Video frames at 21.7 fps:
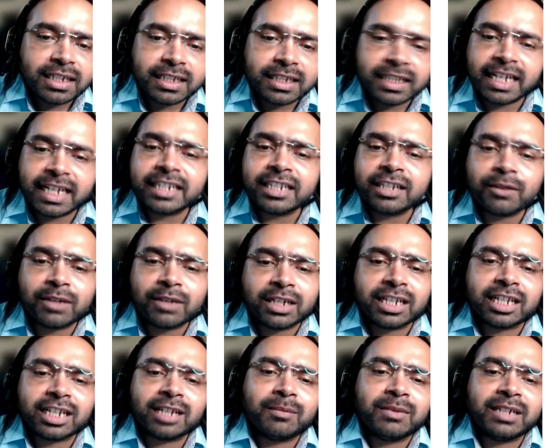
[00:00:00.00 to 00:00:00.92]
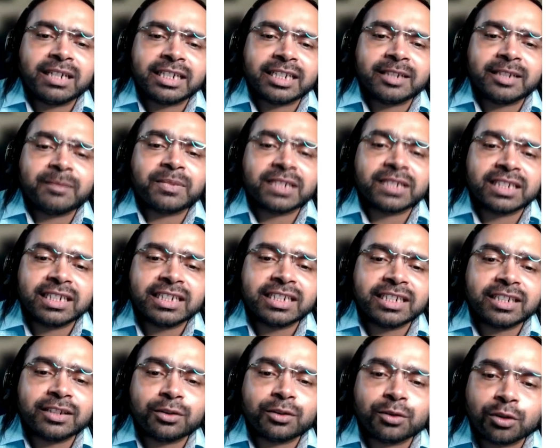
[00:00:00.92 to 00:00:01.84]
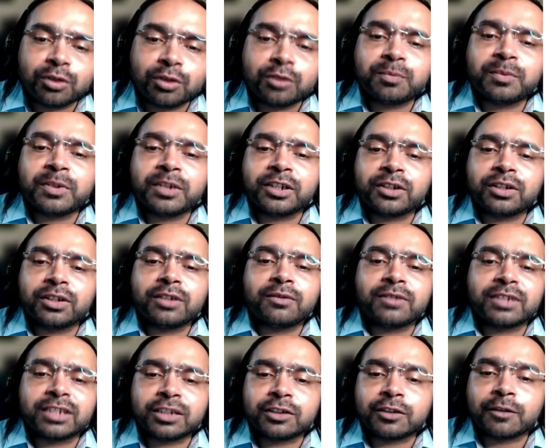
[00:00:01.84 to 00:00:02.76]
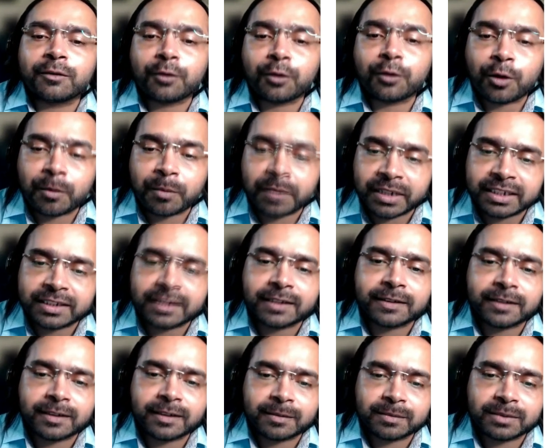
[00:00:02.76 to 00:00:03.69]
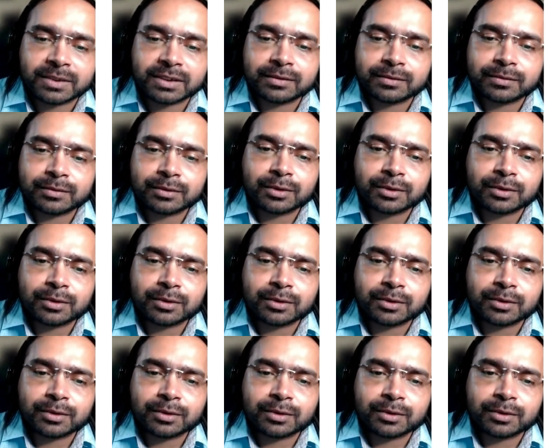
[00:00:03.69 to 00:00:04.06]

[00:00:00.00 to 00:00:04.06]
get the vulnerability present in those particular versions of operating systems.